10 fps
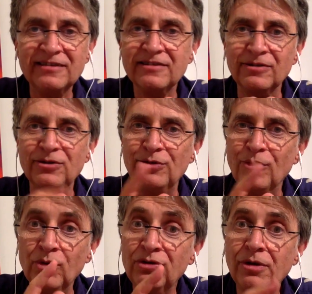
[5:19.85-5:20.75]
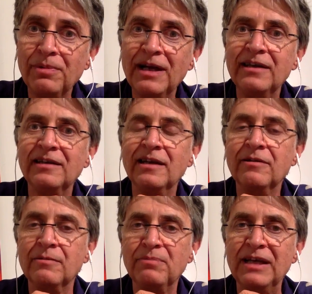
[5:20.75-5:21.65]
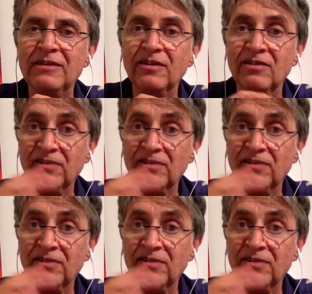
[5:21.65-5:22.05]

So you don't want to apply it in other places.